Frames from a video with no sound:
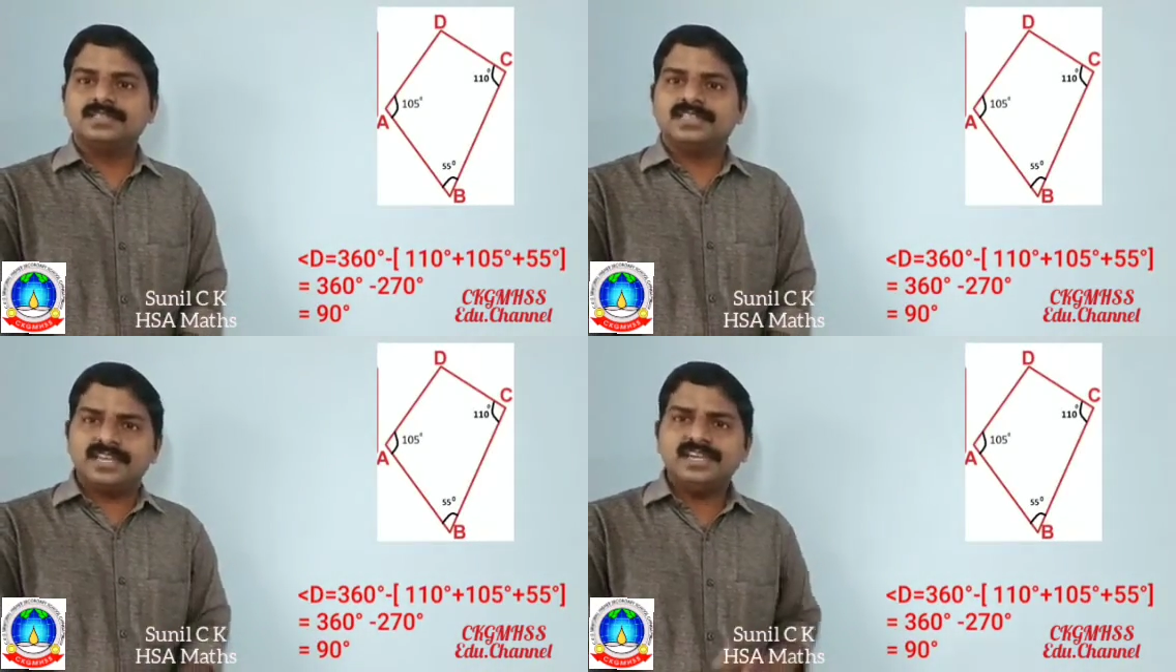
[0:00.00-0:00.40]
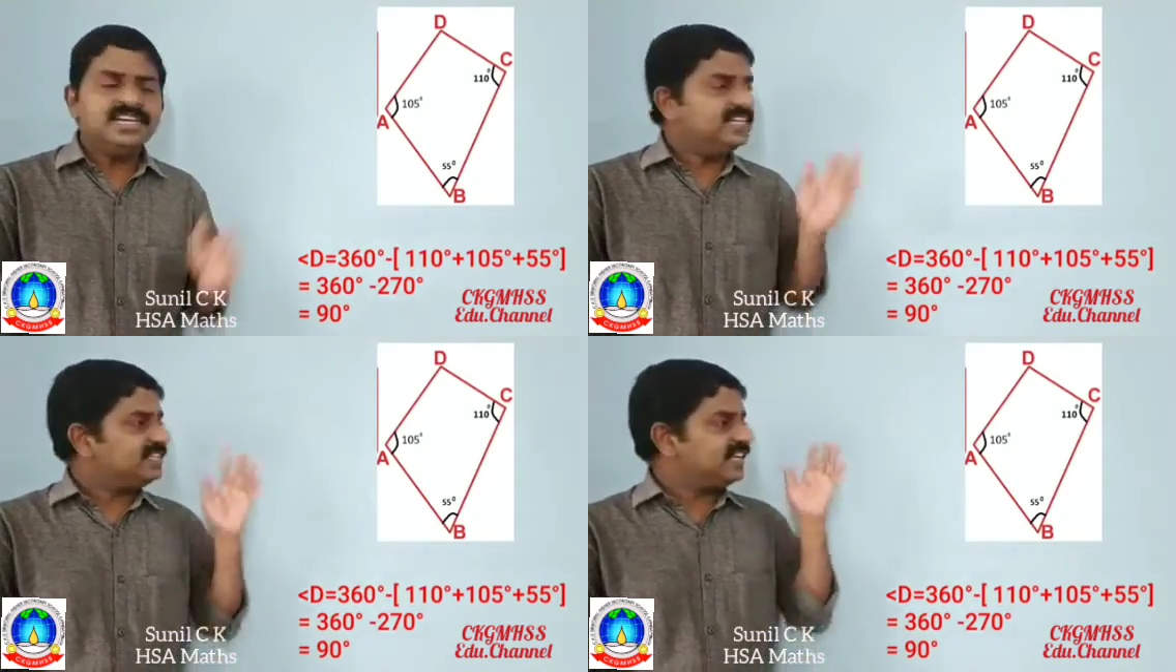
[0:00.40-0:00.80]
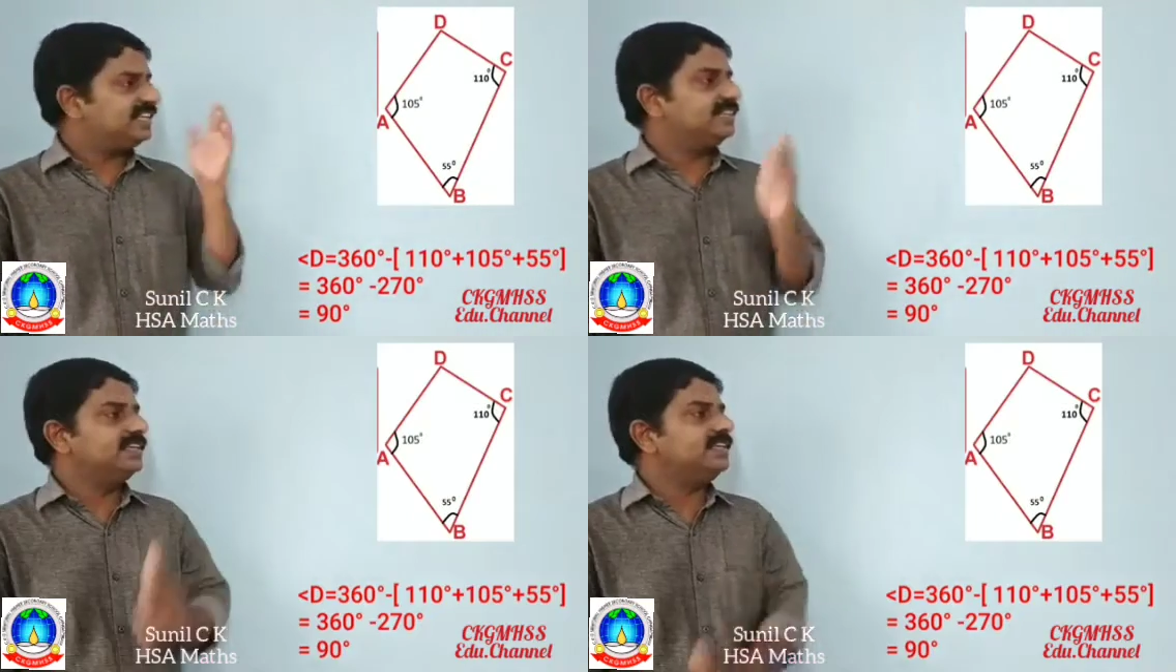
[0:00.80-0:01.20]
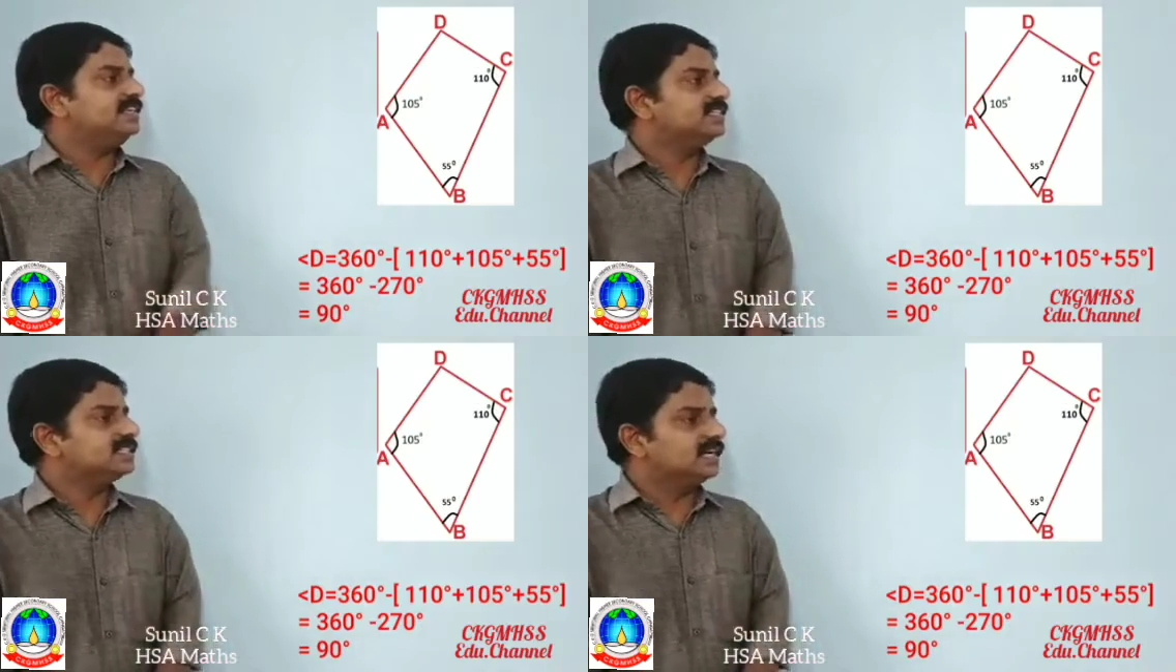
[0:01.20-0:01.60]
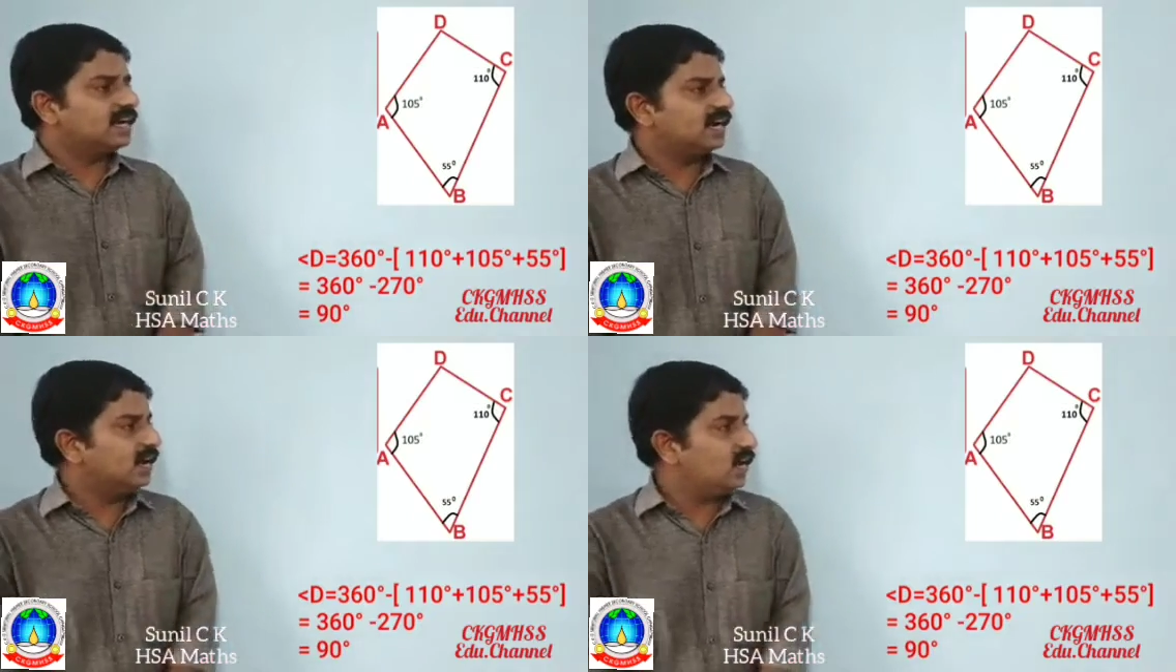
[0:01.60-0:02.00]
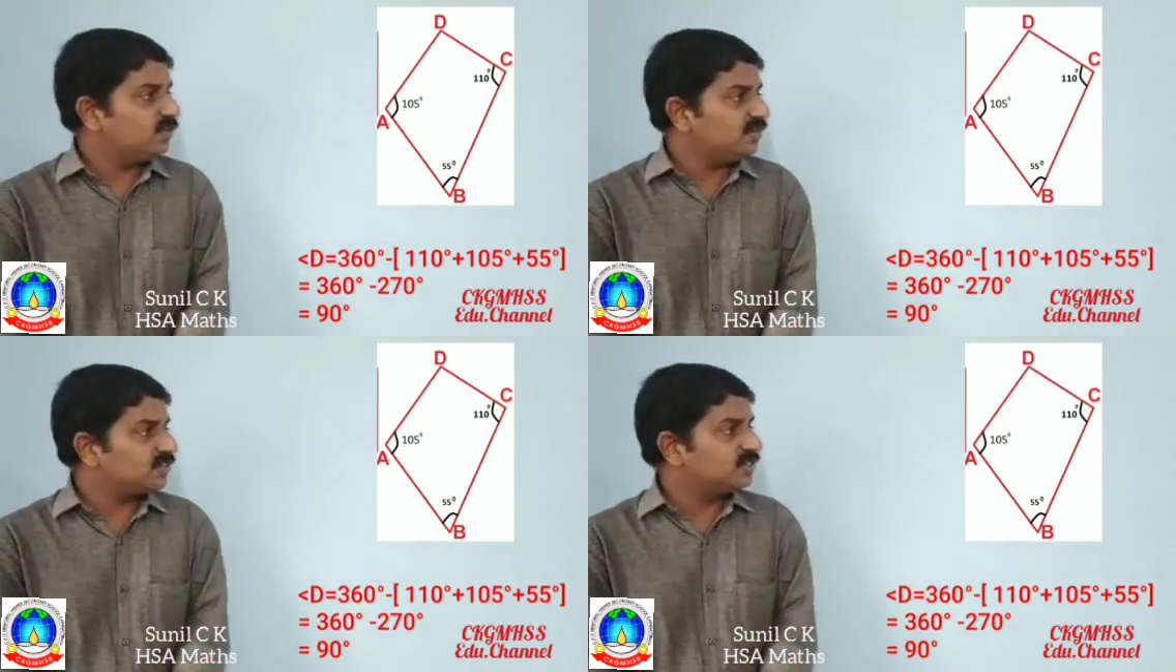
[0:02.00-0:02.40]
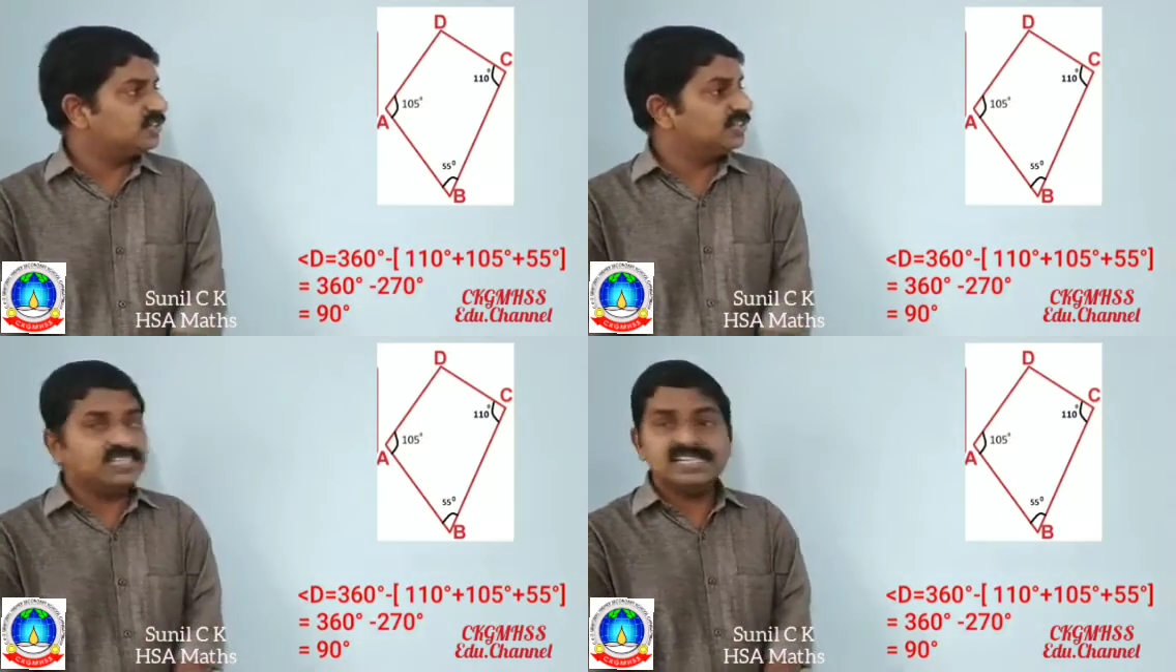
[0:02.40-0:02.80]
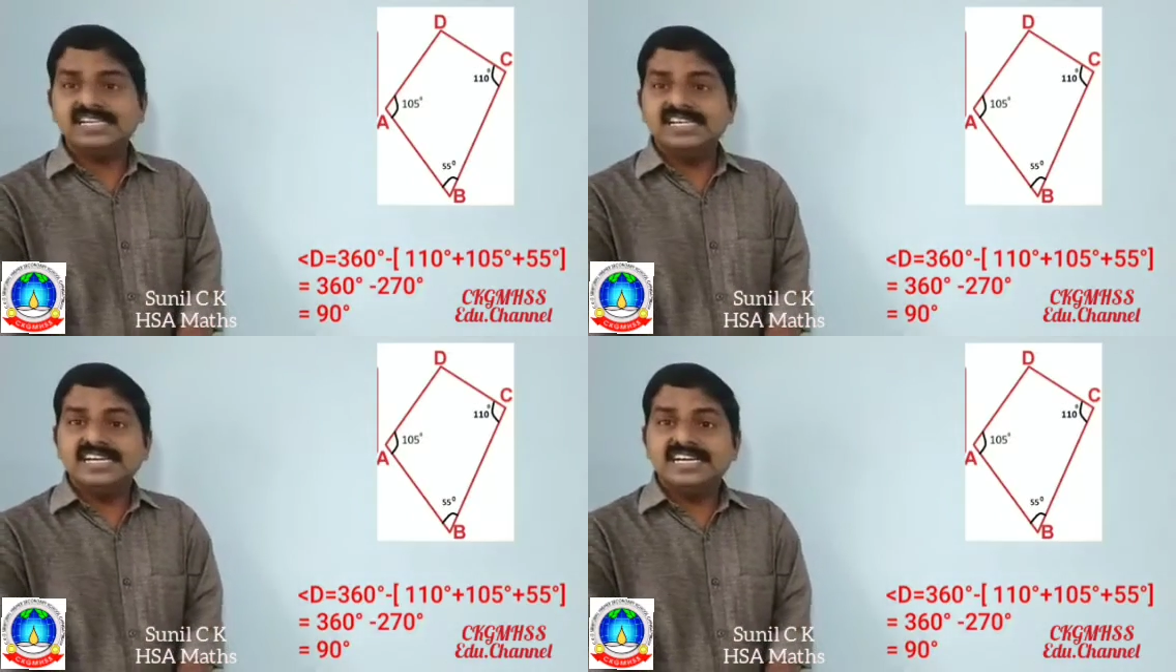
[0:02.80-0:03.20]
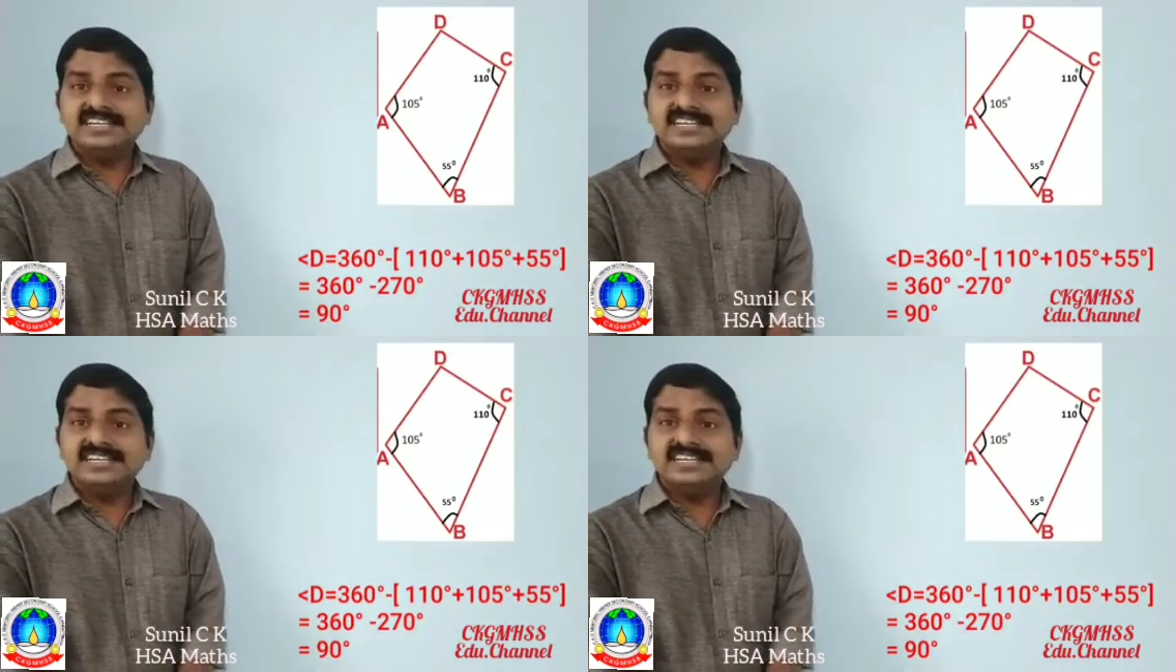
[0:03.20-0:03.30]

Then take the circle with the